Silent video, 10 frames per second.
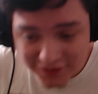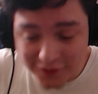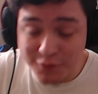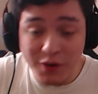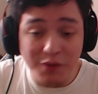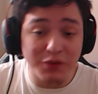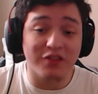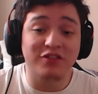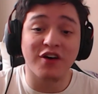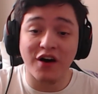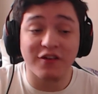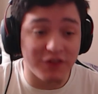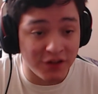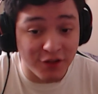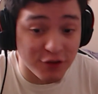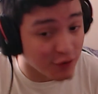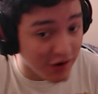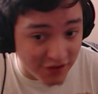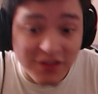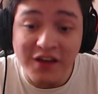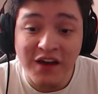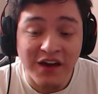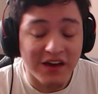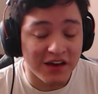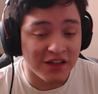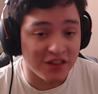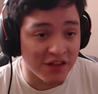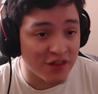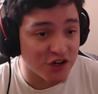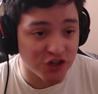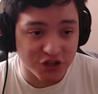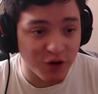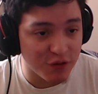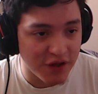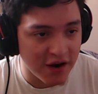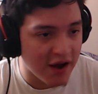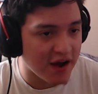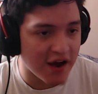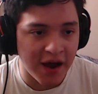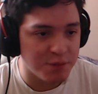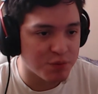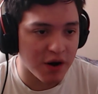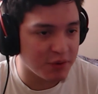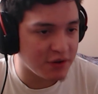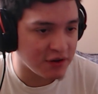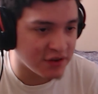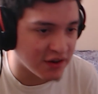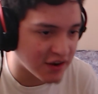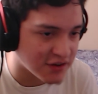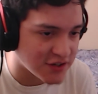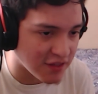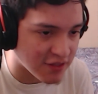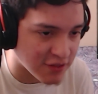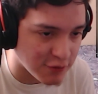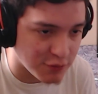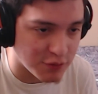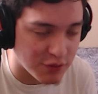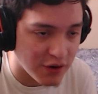There's probably a ton of Easter eggs in this show that I probably didn't get a chance to